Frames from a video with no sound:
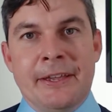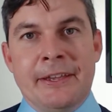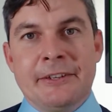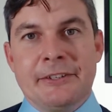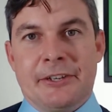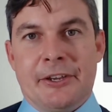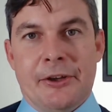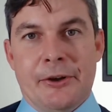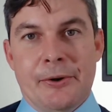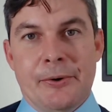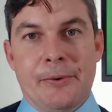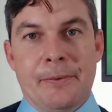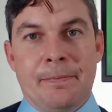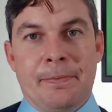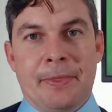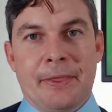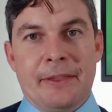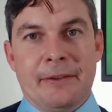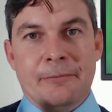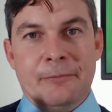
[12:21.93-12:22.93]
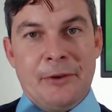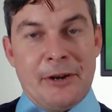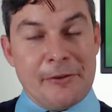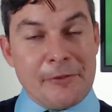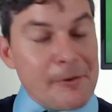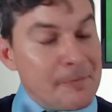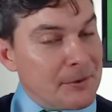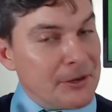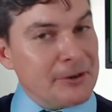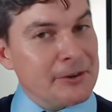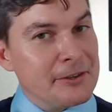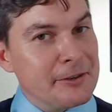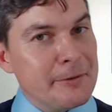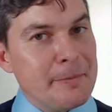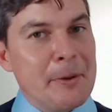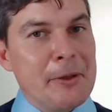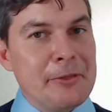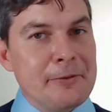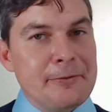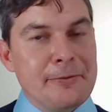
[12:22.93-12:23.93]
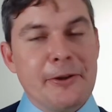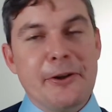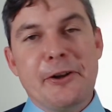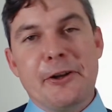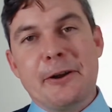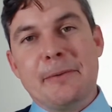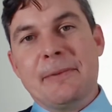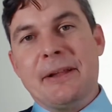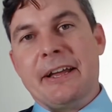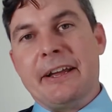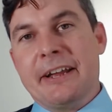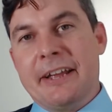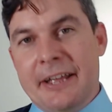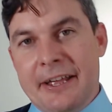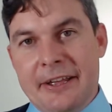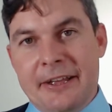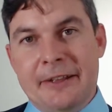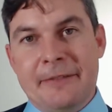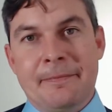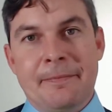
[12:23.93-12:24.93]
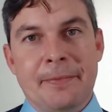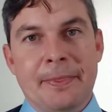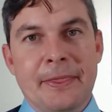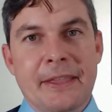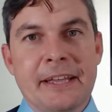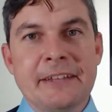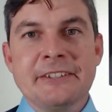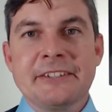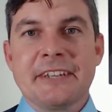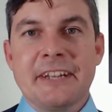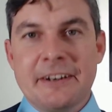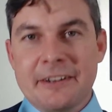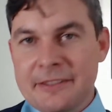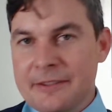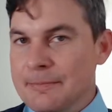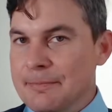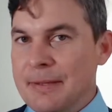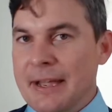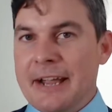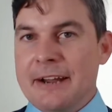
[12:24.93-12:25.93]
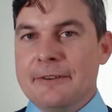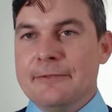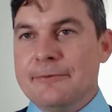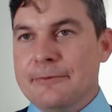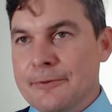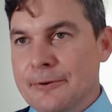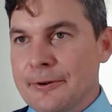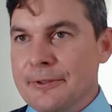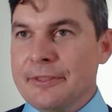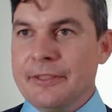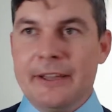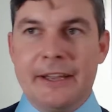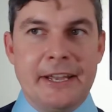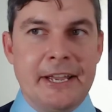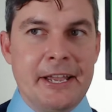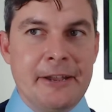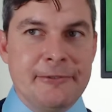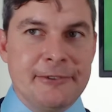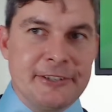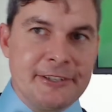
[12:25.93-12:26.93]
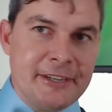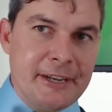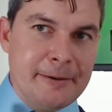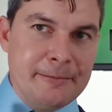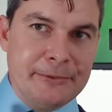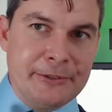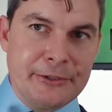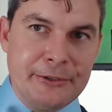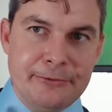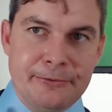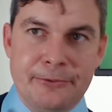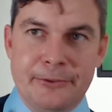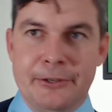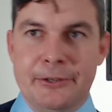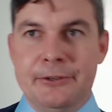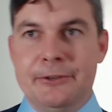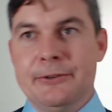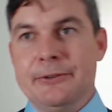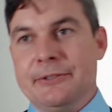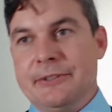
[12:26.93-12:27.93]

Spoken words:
So whenever I'm talking to them on the phone, I'm like, hey, instead of the back and forth, like, hey, what's time is good for you?